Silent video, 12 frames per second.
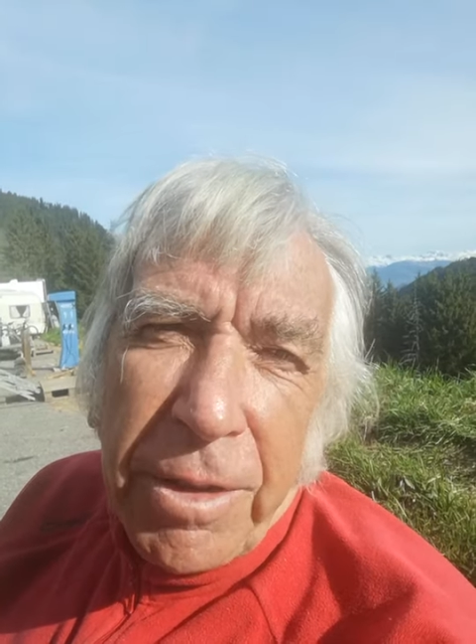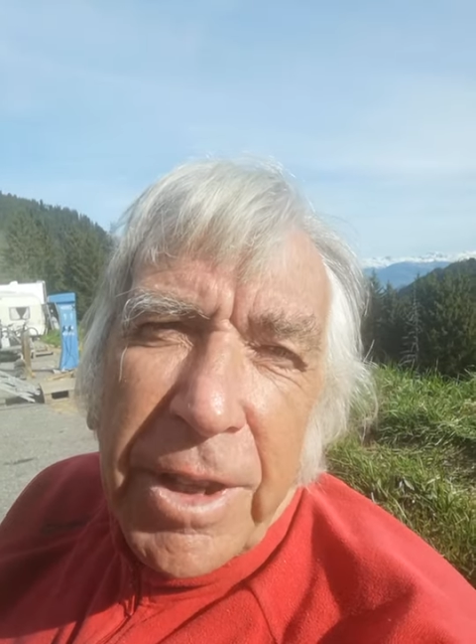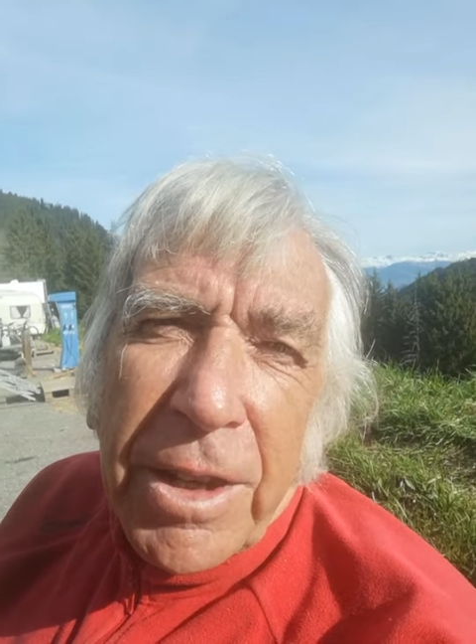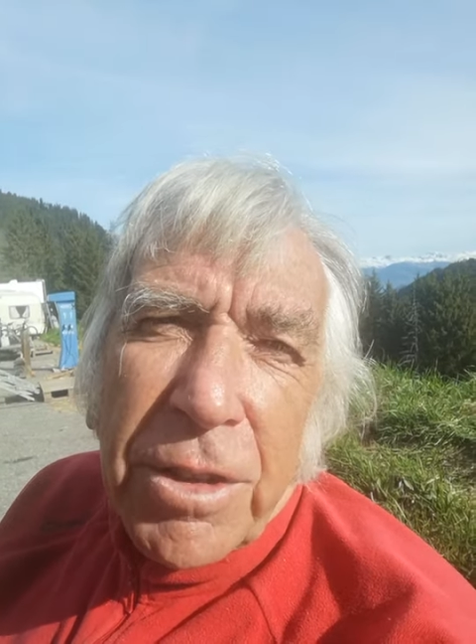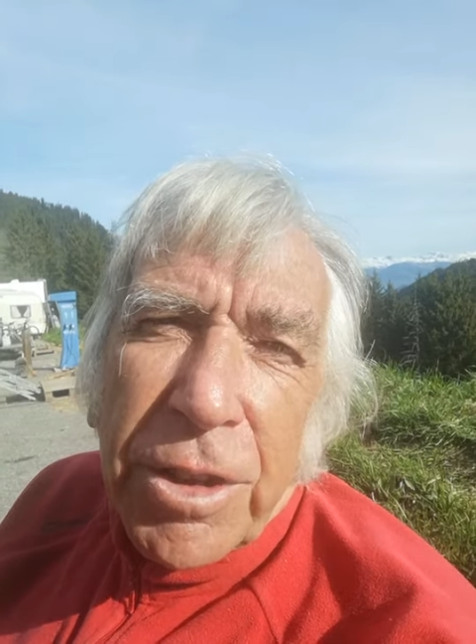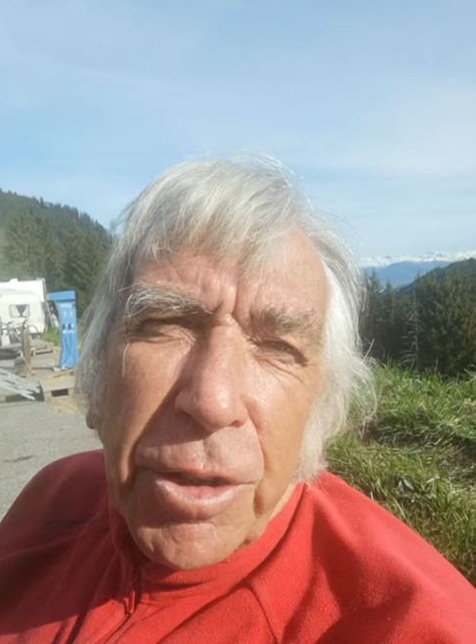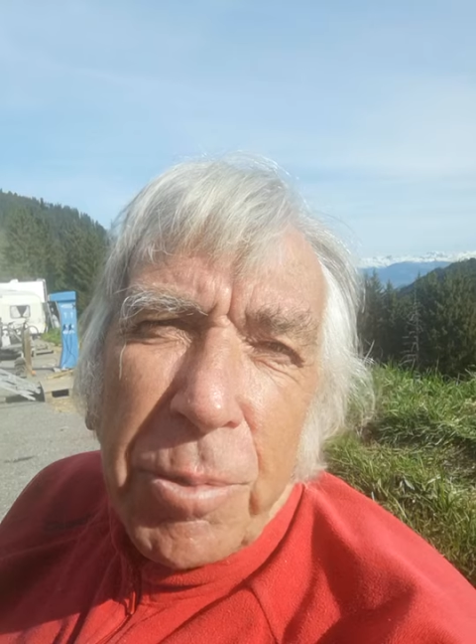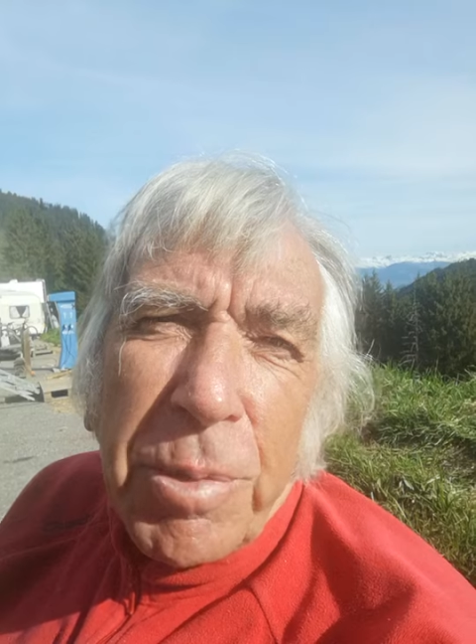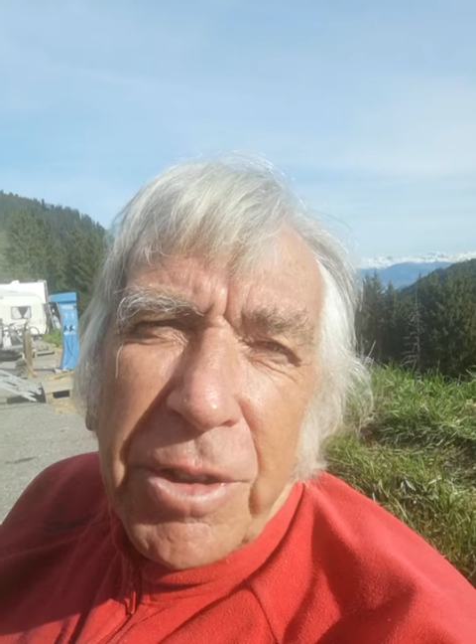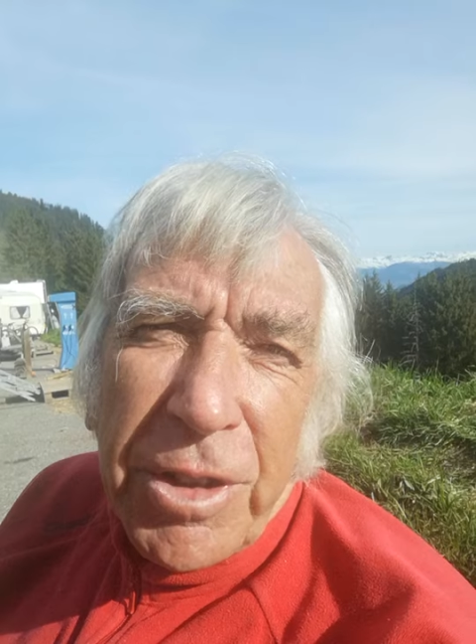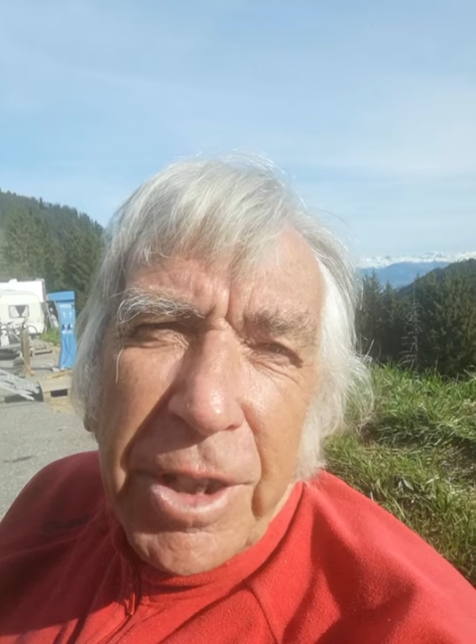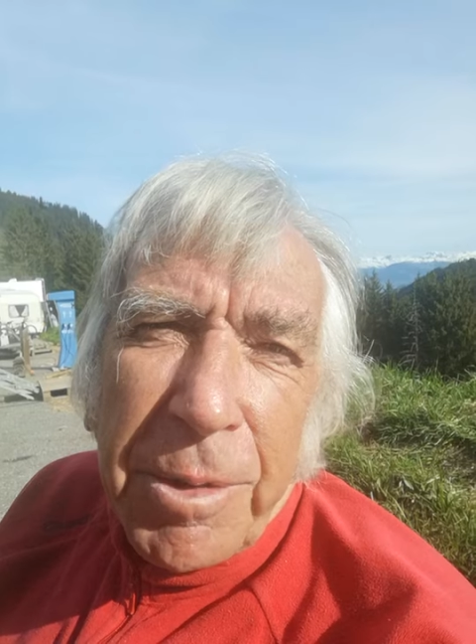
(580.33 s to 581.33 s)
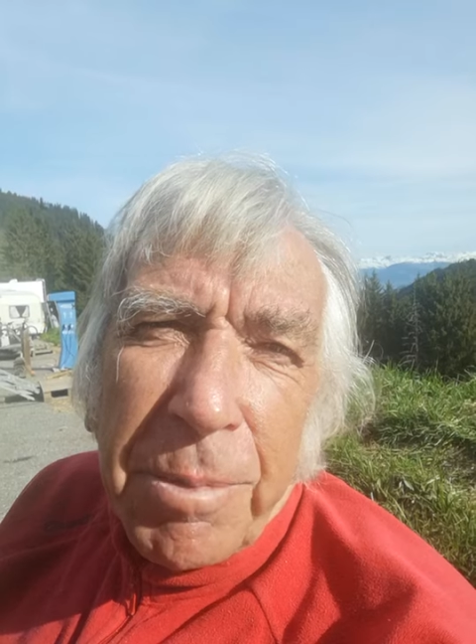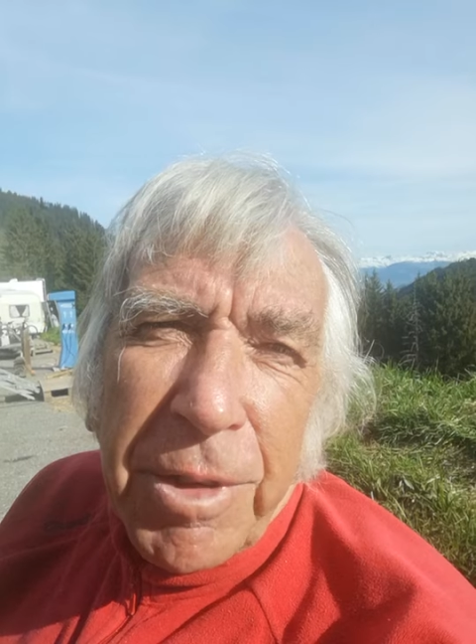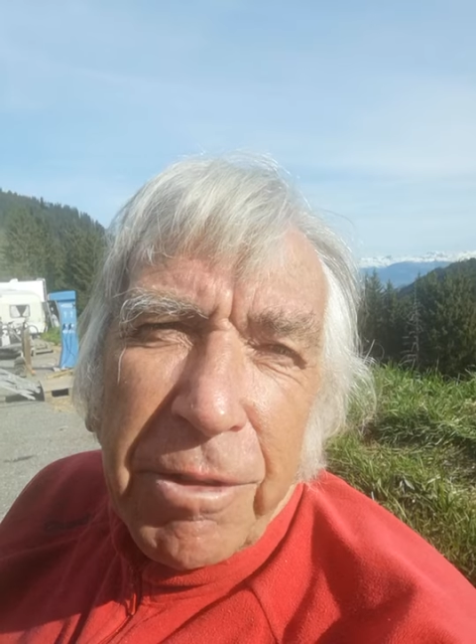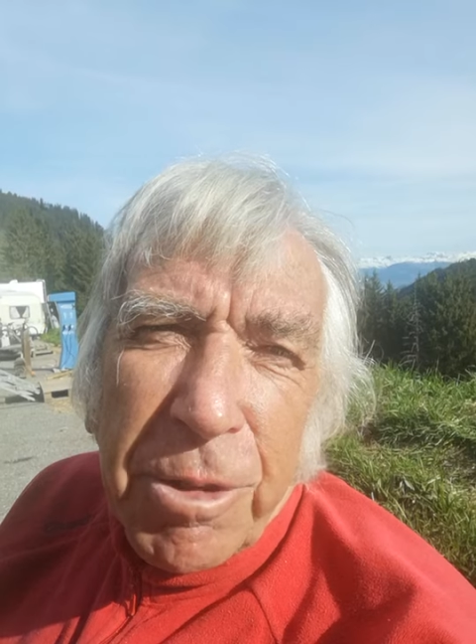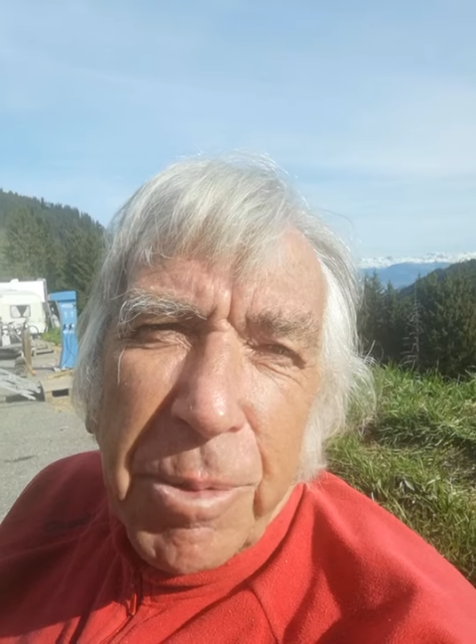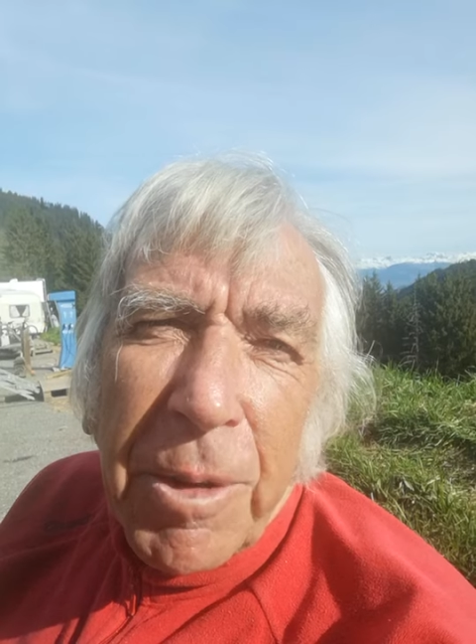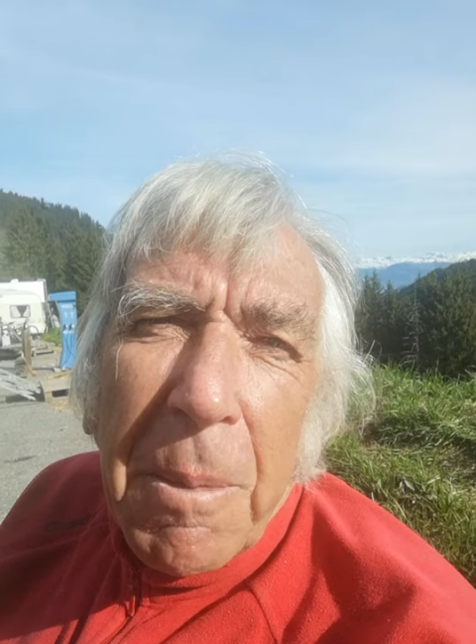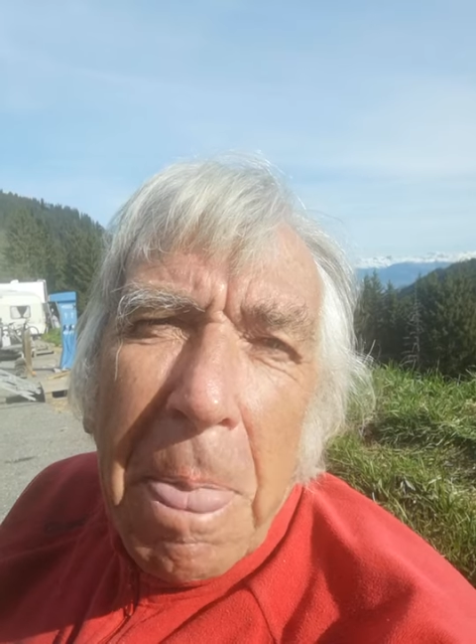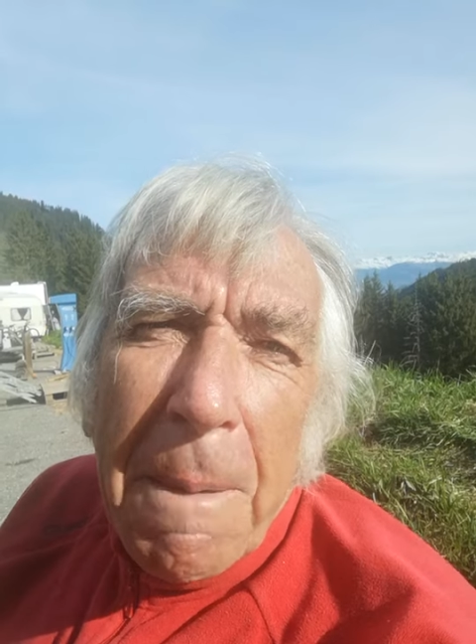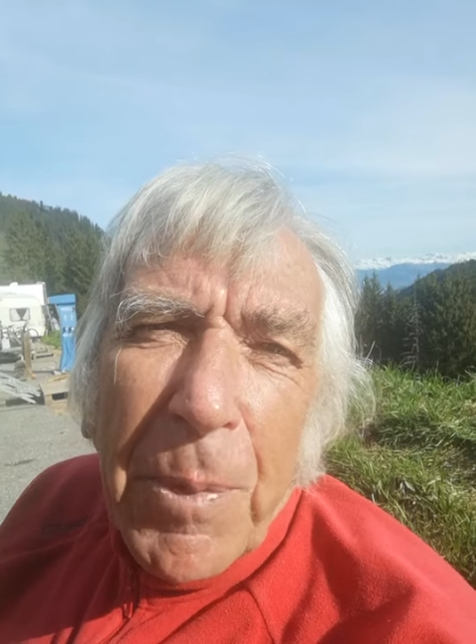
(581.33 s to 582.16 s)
because that's so busy in Meribel.